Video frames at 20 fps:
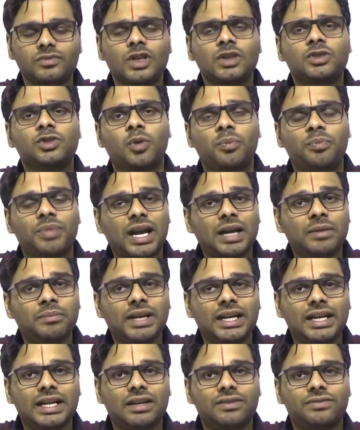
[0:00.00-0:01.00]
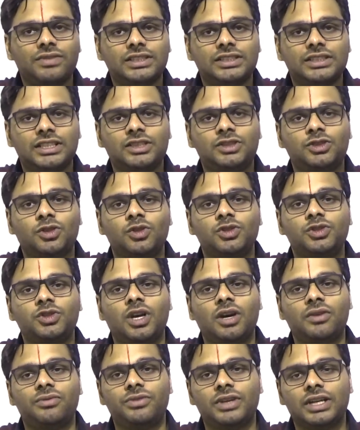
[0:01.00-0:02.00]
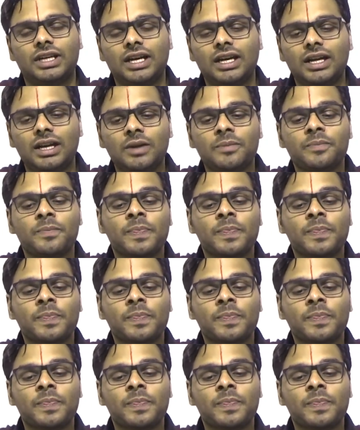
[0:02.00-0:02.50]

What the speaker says: So, primary deficit shows you a figure